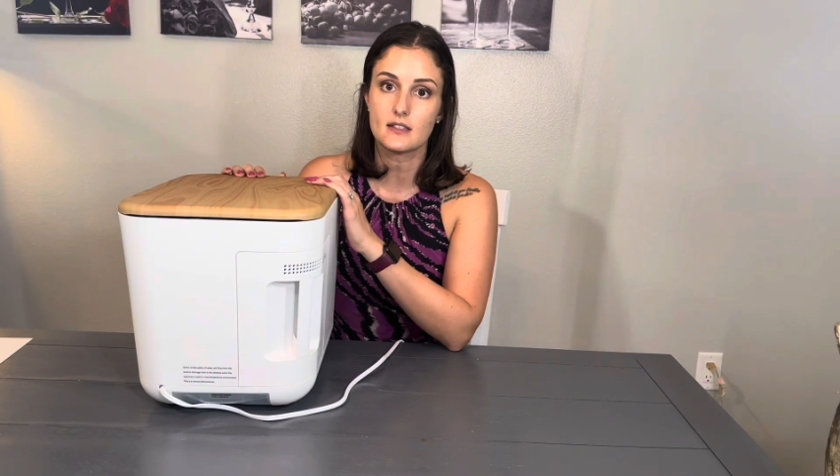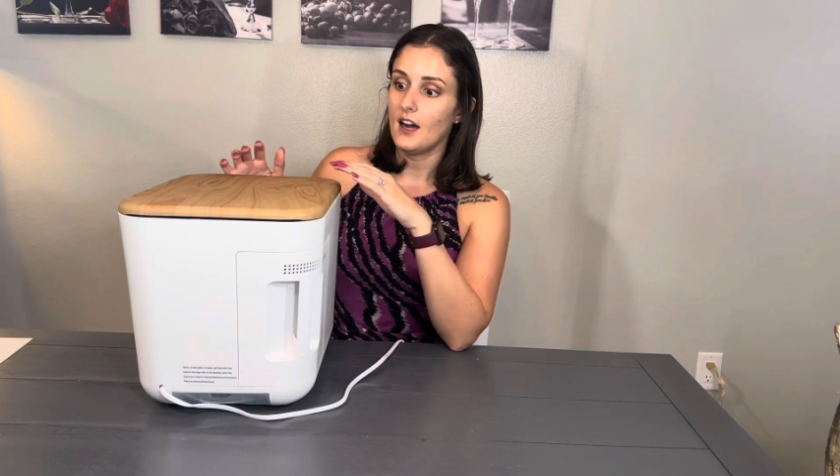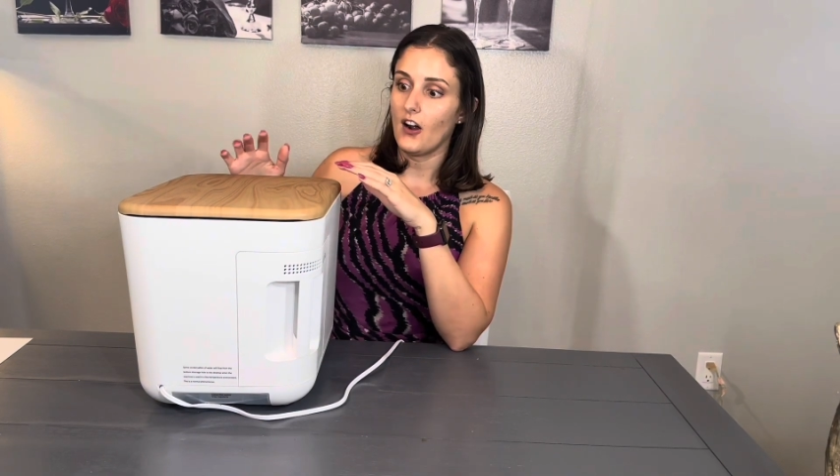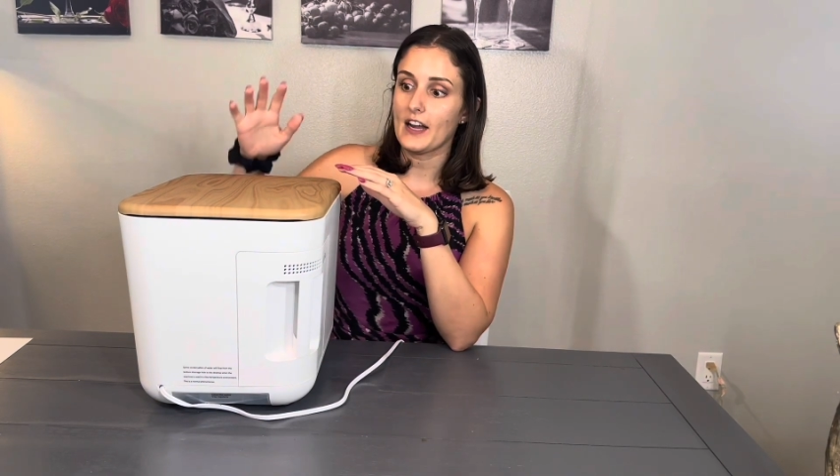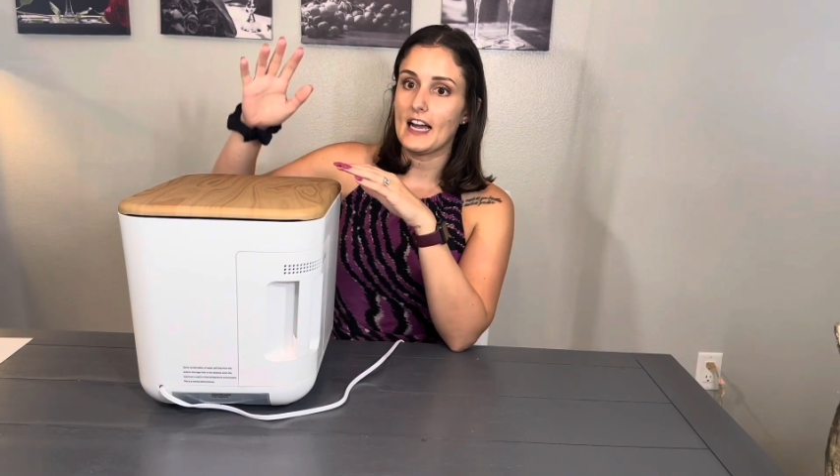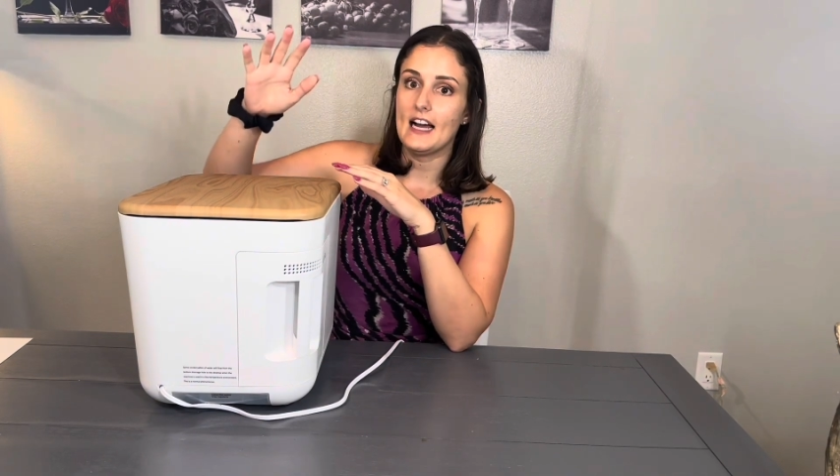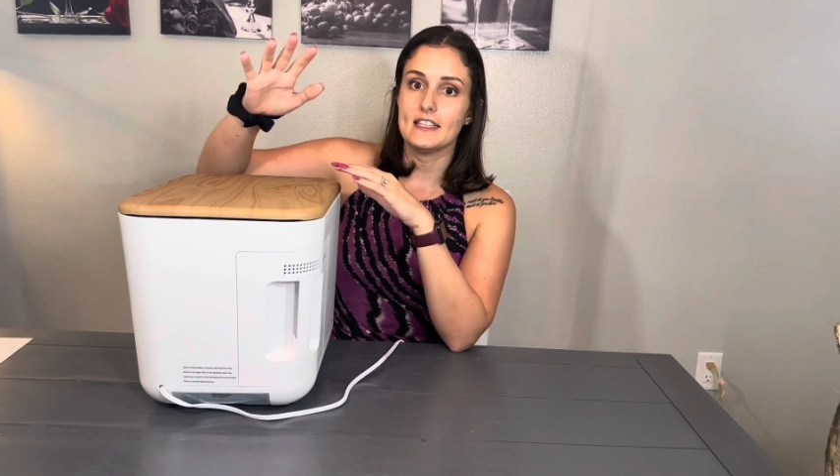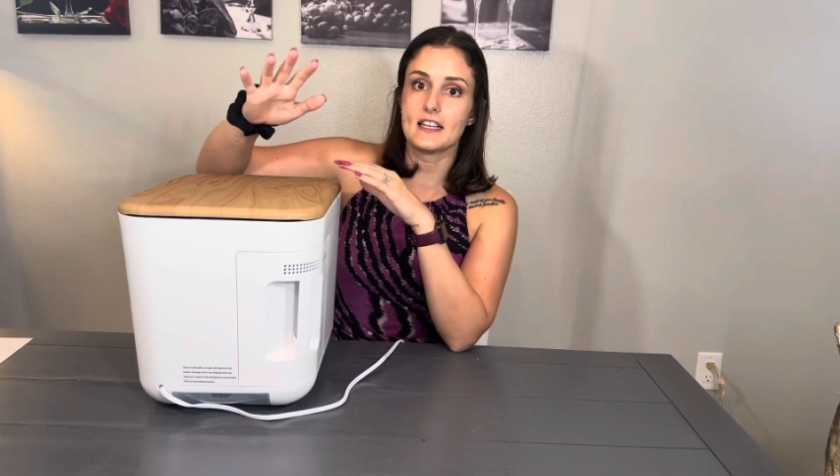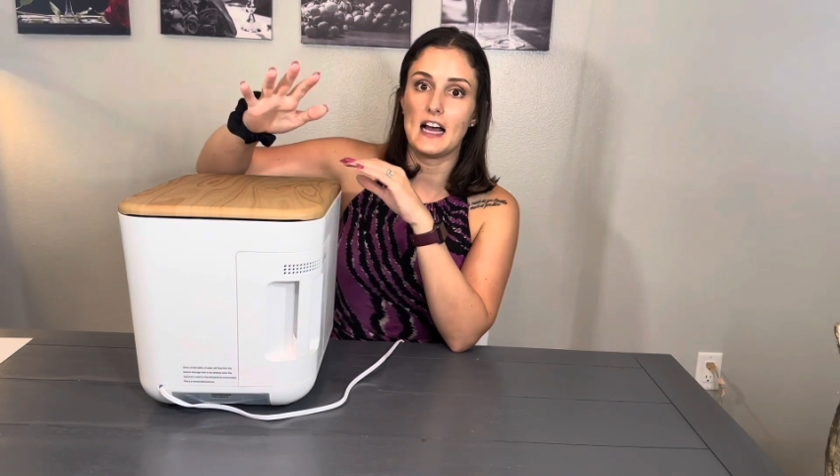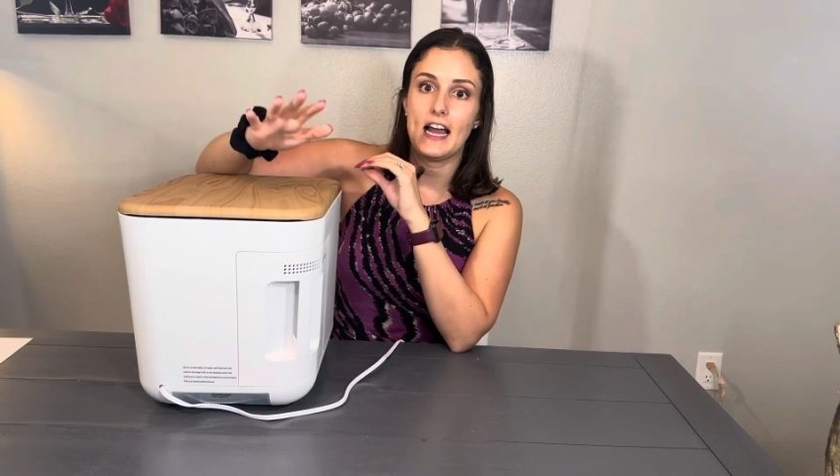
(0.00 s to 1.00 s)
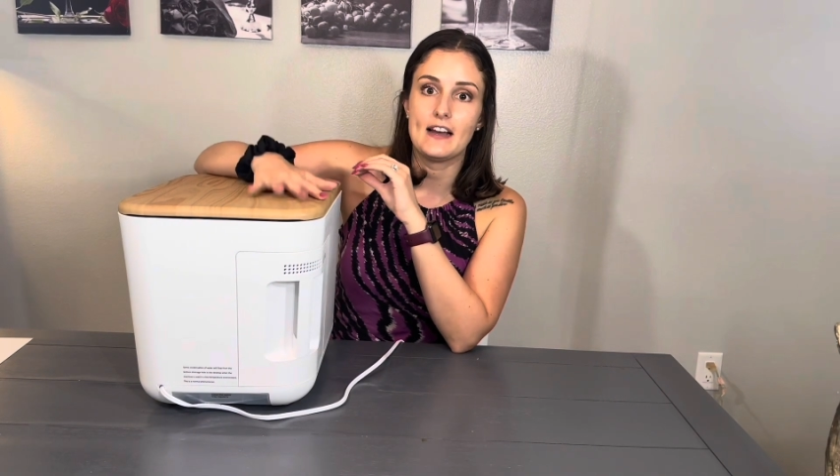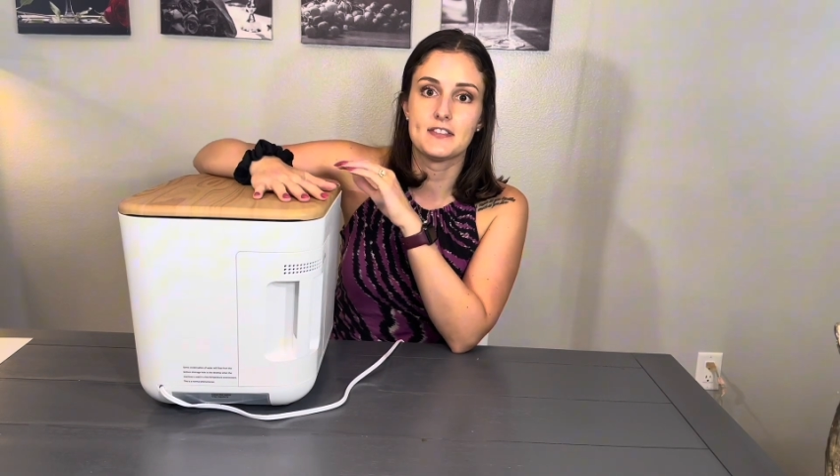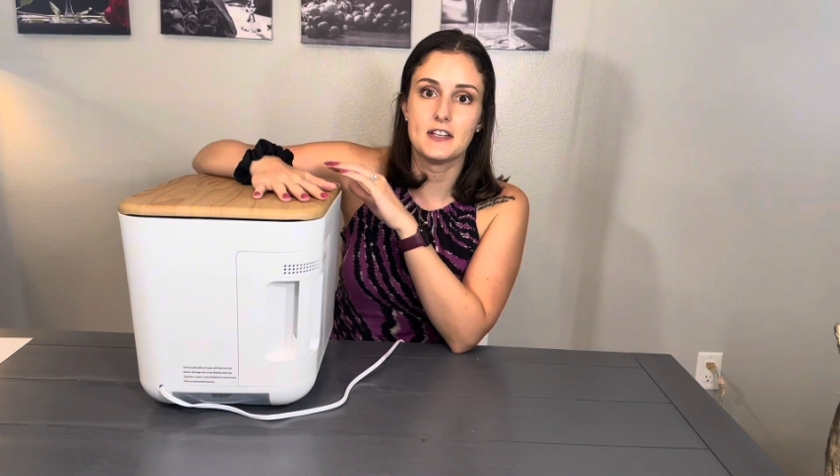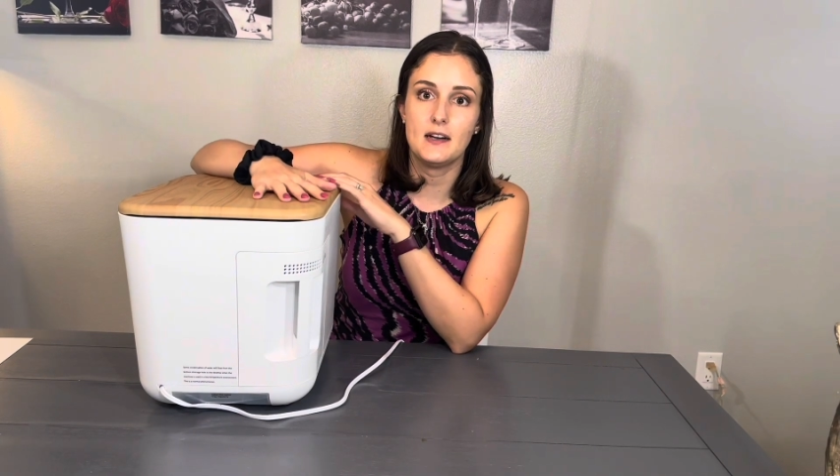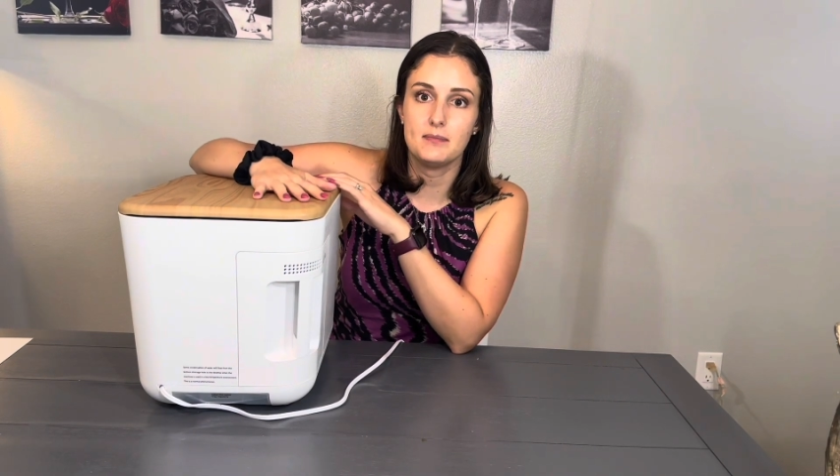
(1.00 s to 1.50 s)
All right, guys, I have
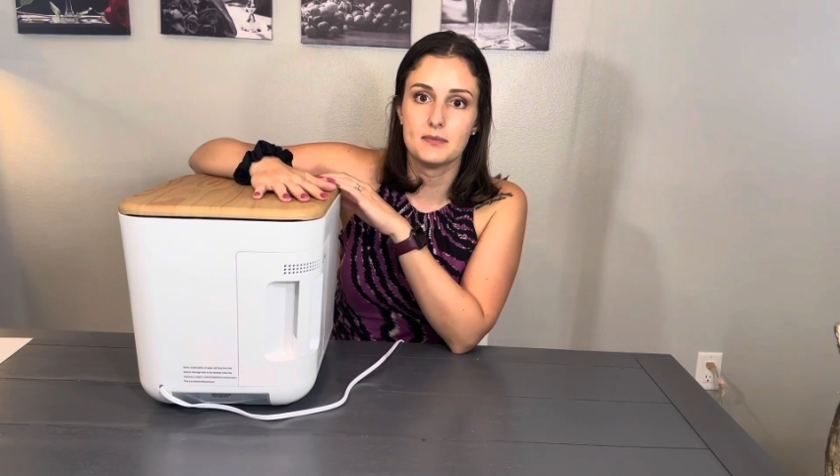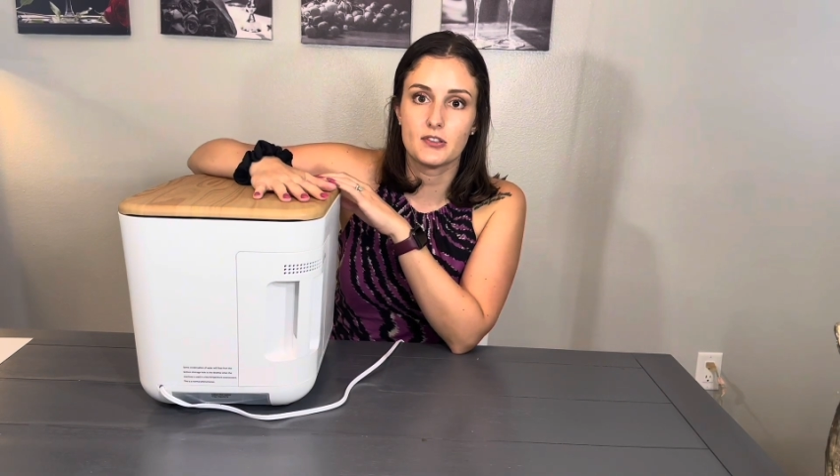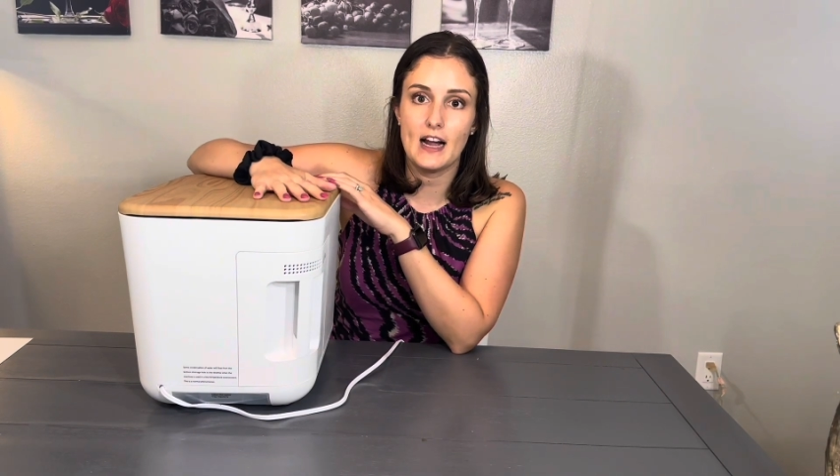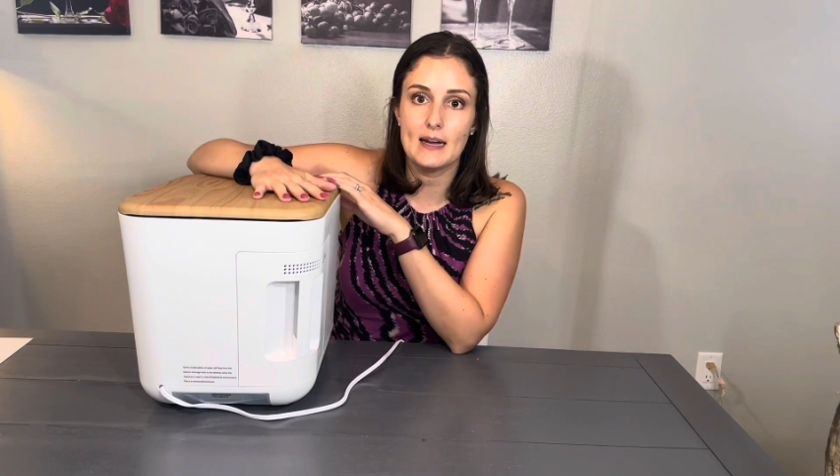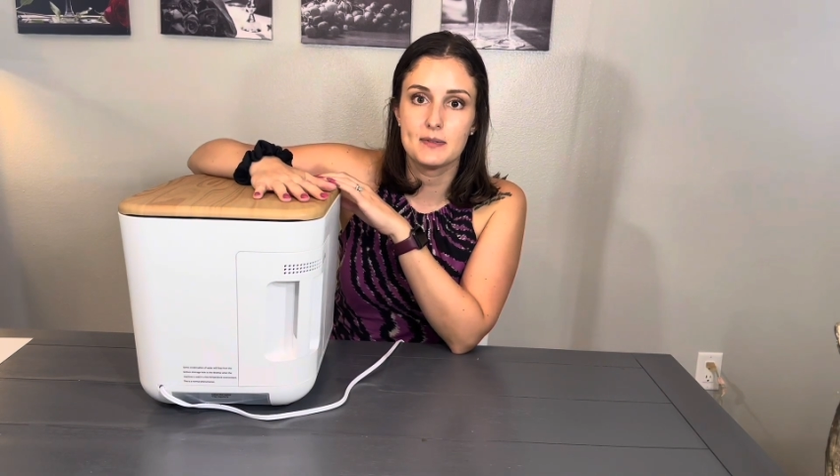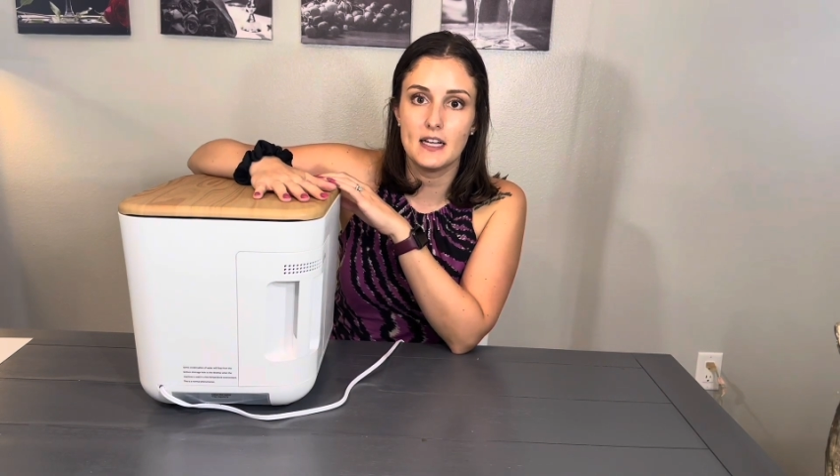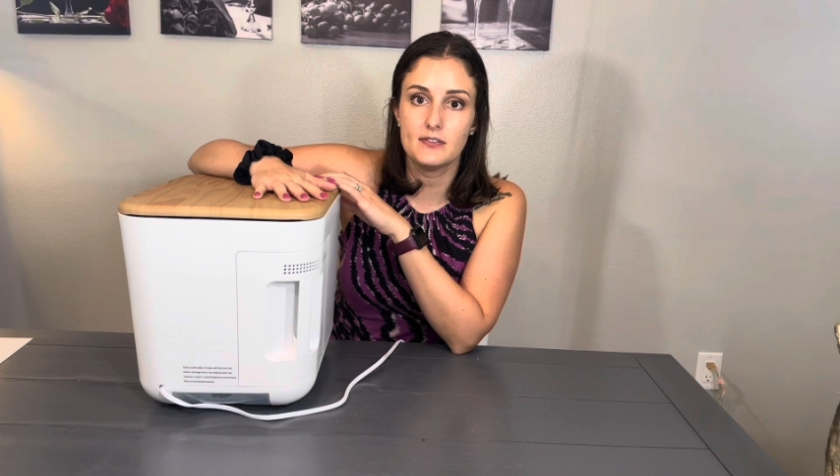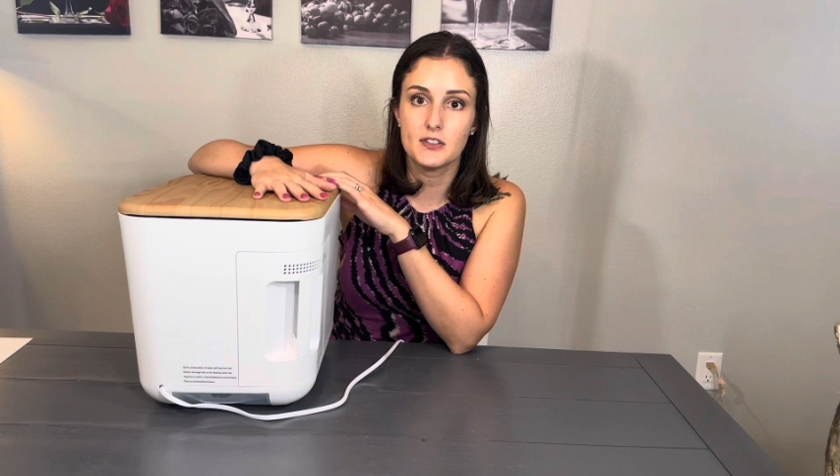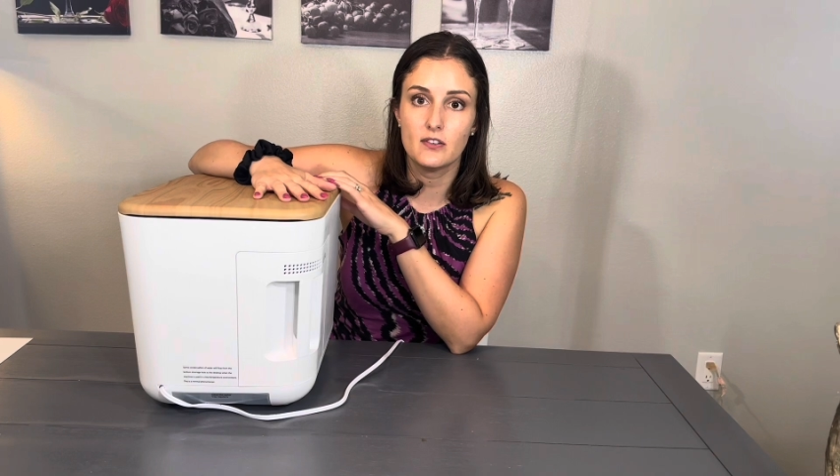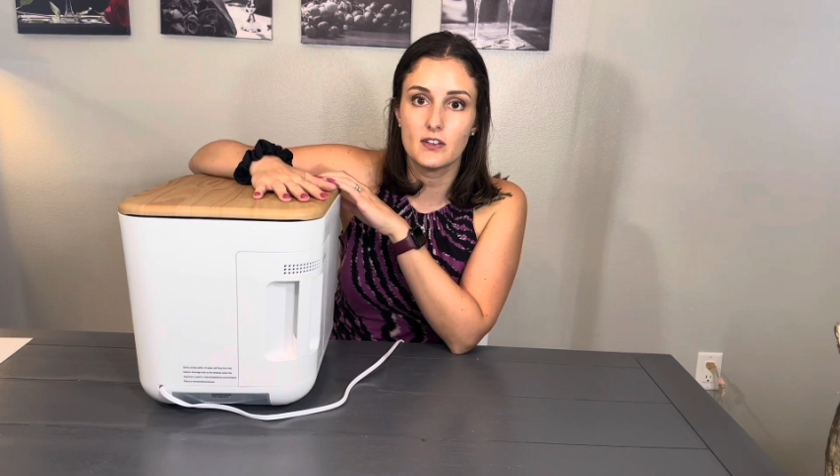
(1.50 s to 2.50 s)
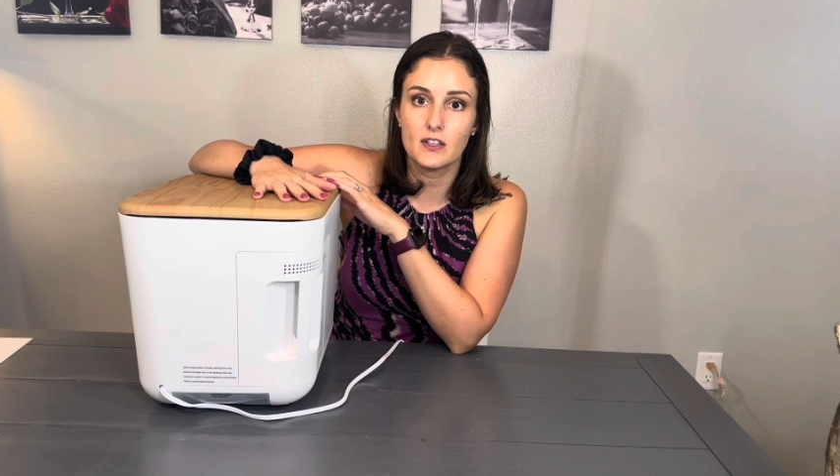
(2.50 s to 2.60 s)
some scraps left over